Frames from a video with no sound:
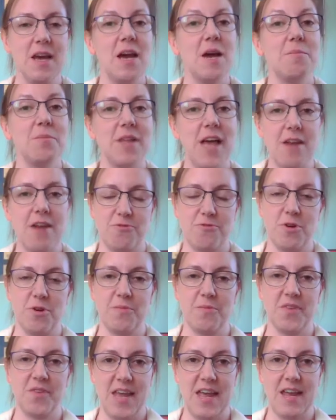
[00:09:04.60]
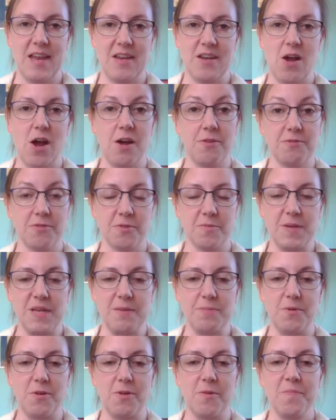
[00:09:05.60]
platforms can offer
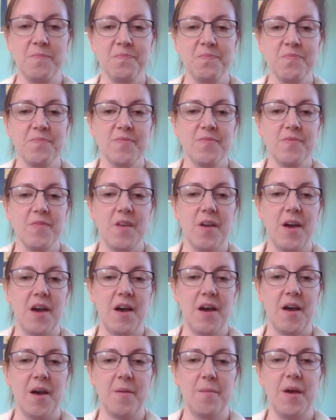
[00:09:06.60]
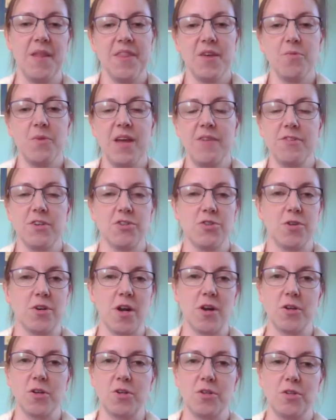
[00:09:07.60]
people. And then we have a short
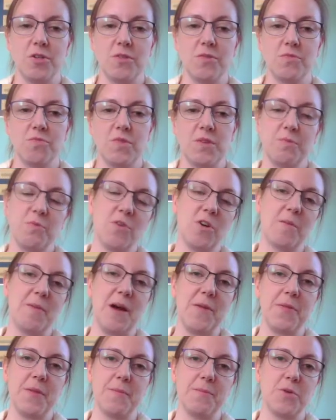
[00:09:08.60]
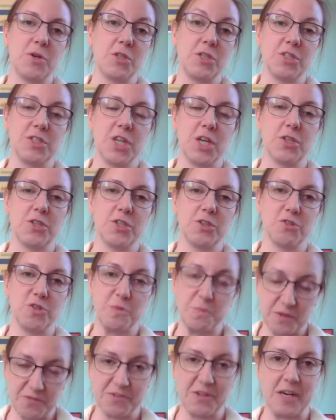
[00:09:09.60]
article with more about the book discussion
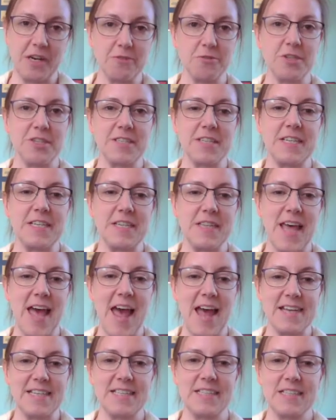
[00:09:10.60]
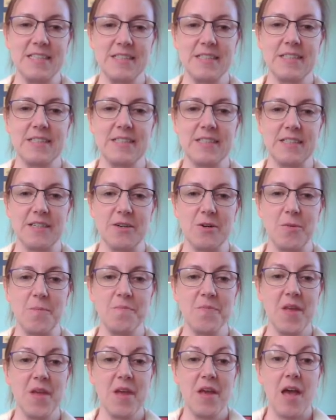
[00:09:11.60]
group, if you're interested in that. So
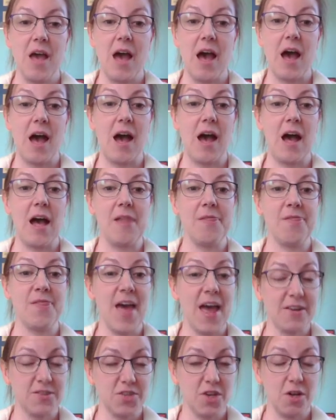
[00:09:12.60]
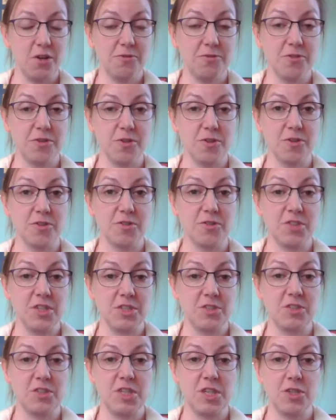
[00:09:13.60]
that's all for
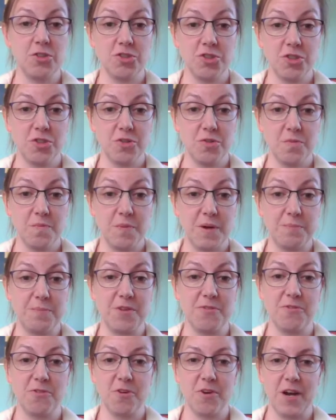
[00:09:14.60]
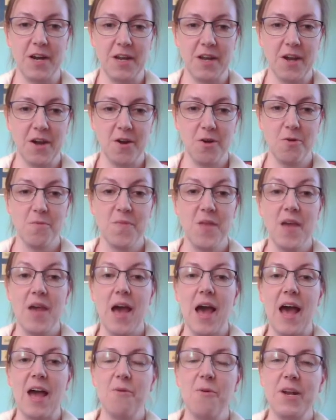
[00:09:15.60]
this issue, but before I go,
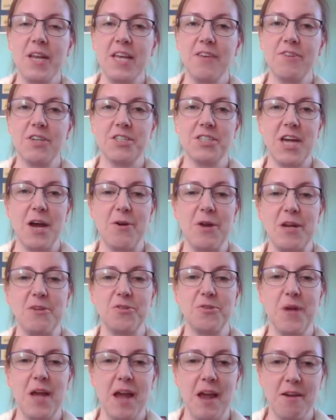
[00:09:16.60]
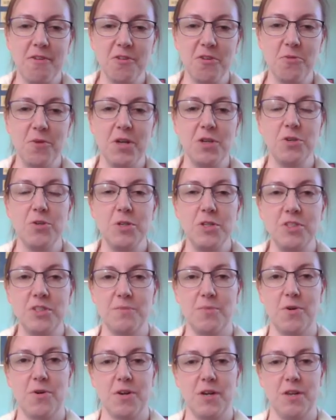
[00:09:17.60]
I want to give a shout out to everyone who has
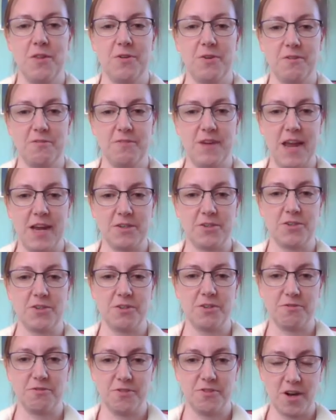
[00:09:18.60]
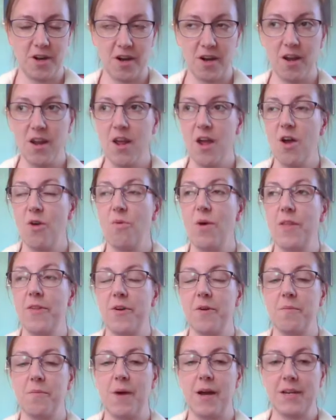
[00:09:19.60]
supported Third Factor so far,
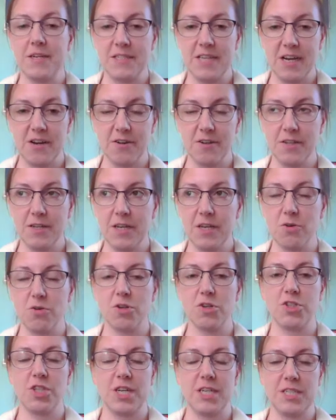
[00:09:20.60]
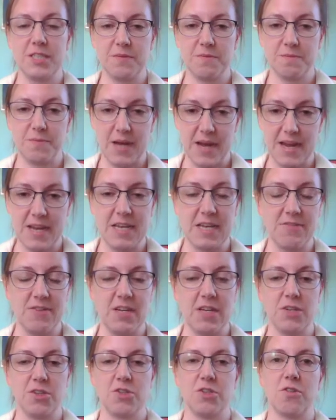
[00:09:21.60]
whether monetarily or just by
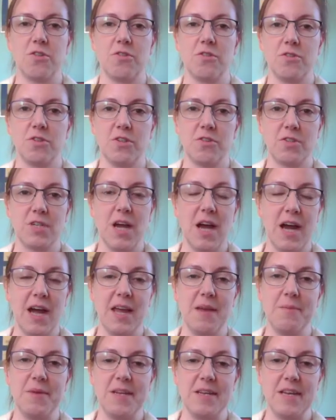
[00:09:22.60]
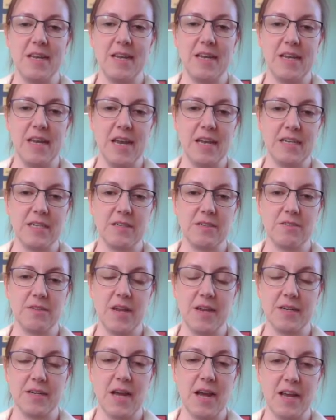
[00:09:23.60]
giving us your time
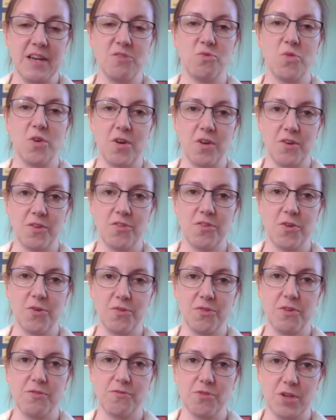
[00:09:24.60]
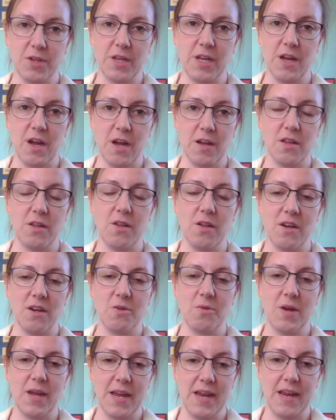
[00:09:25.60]
and kind words. Those have really gone a long
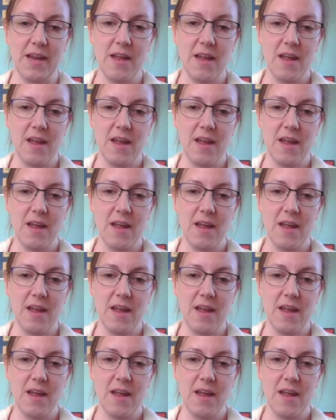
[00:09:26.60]
way.